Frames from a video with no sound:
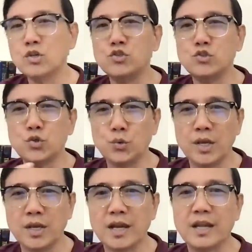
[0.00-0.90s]

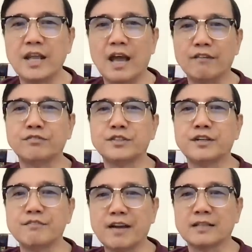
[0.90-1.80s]
during, and after
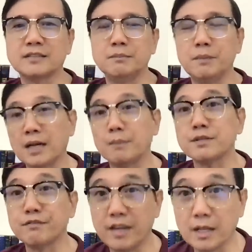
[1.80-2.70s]
a vaccine becomes
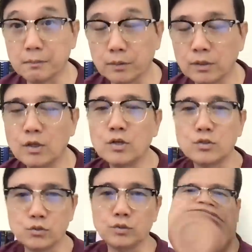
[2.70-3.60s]
available
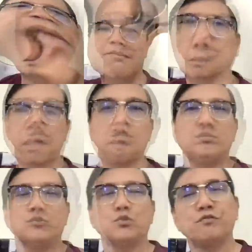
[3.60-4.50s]
to the public.
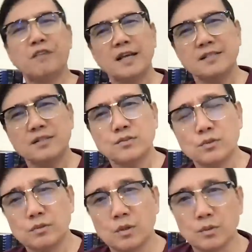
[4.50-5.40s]
Suffice it to
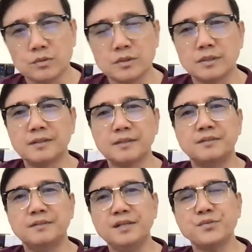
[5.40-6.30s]
note that these